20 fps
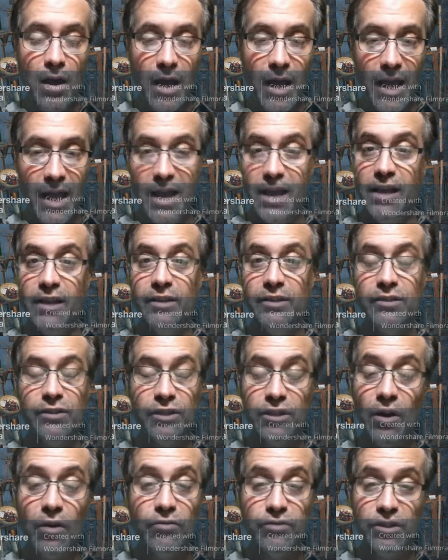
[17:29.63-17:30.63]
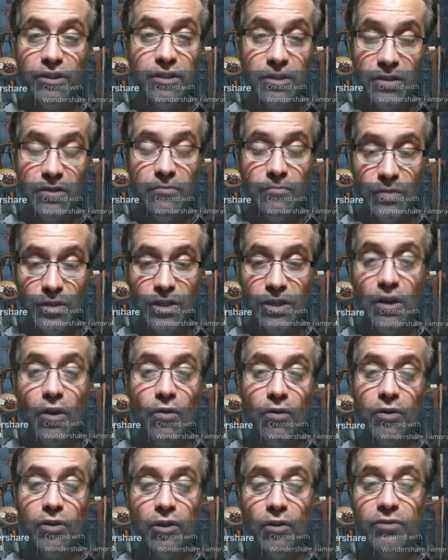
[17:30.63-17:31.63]
was so
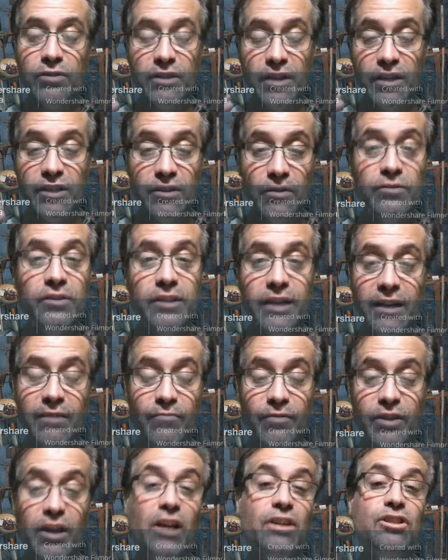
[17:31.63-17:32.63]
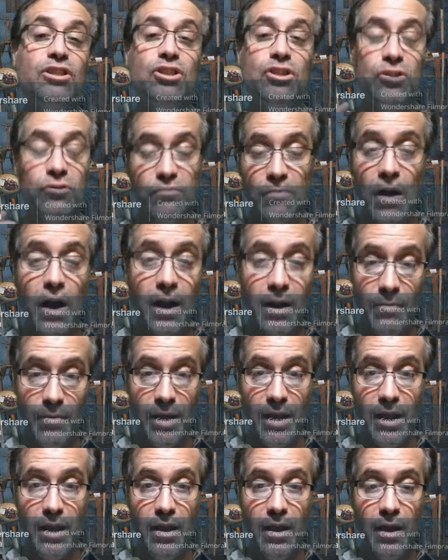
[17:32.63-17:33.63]
closely associated with
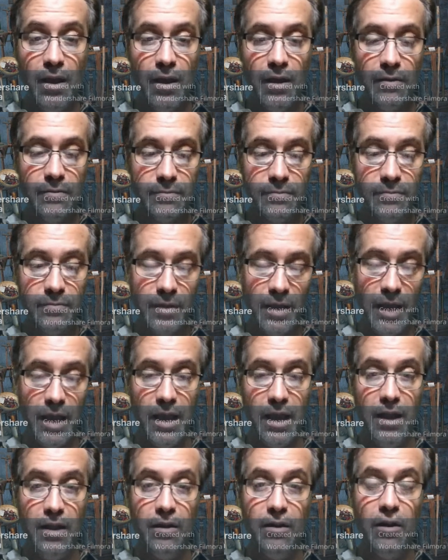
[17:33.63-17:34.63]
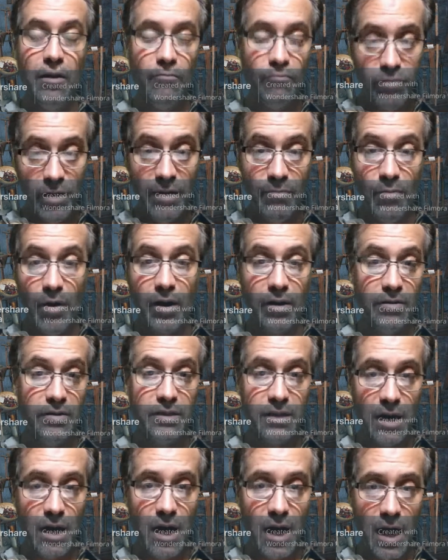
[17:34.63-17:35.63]
astronomy in pre-modern
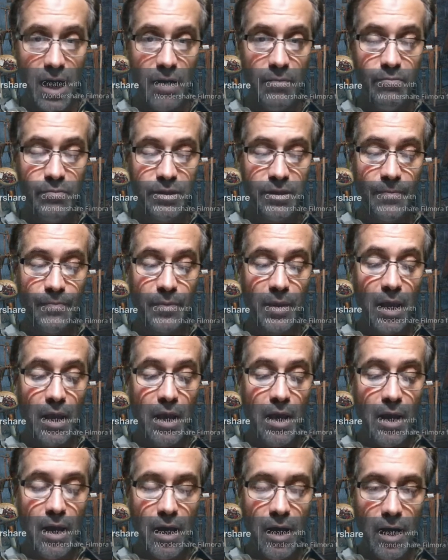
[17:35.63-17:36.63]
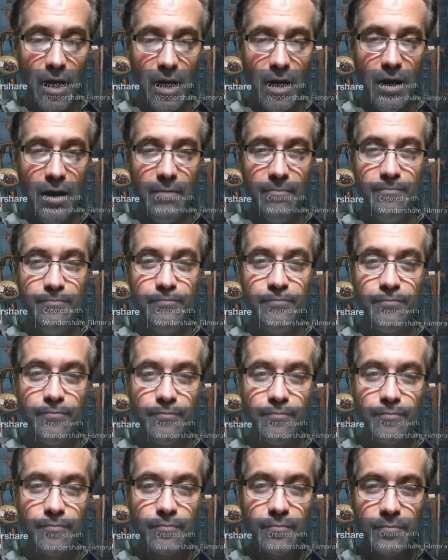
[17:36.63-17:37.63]
times. And
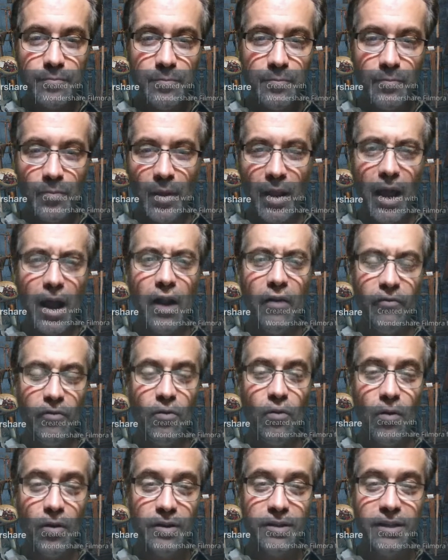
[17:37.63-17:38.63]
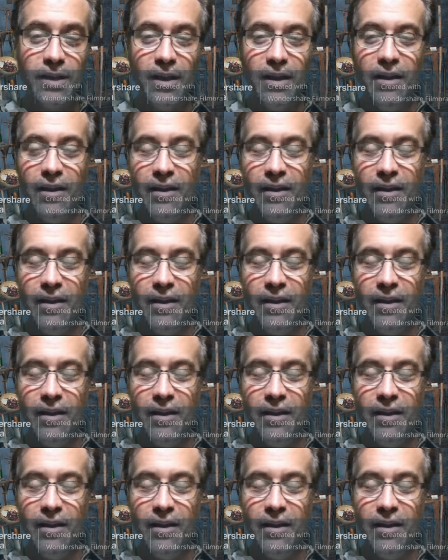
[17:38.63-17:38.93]
of course,